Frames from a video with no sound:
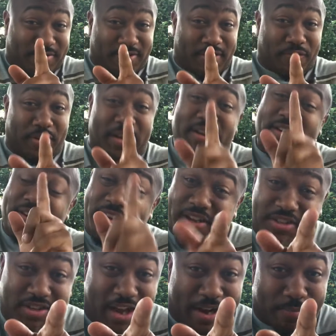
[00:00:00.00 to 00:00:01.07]
if you hit the
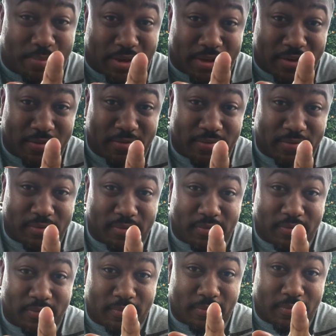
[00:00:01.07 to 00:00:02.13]
dislike button,
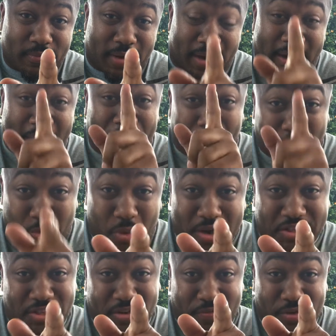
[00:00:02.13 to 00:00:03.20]
I got a
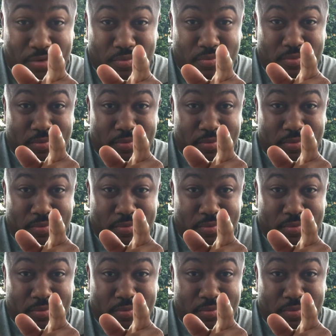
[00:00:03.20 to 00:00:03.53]
request of you.